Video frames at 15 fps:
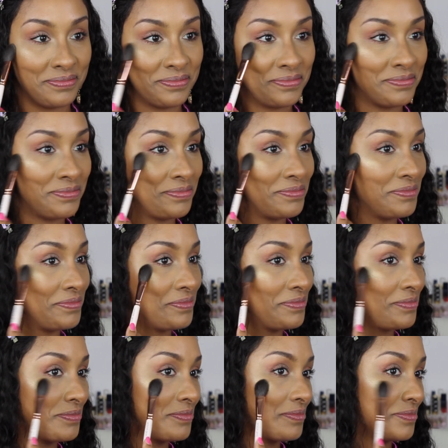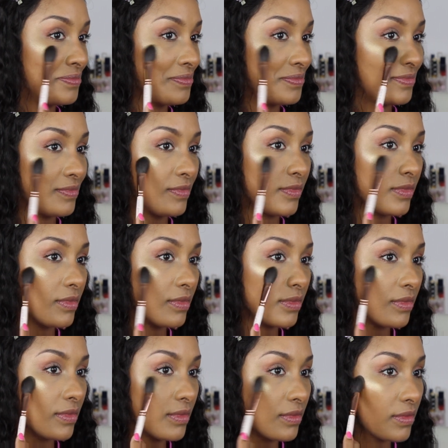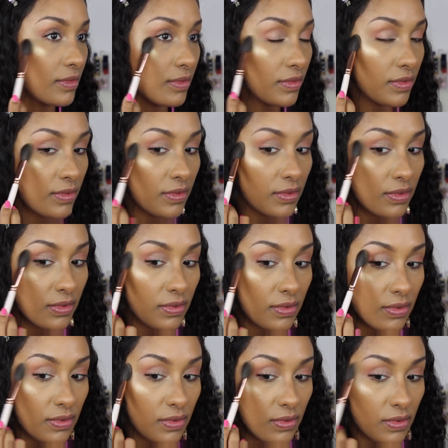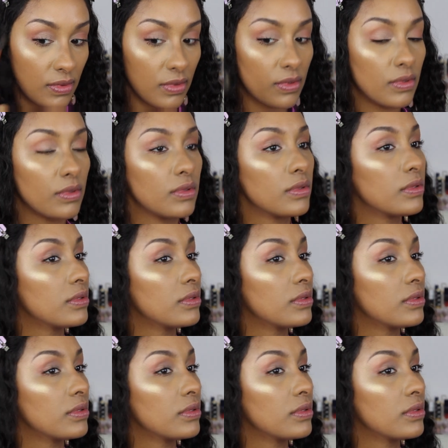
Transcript: [no speech]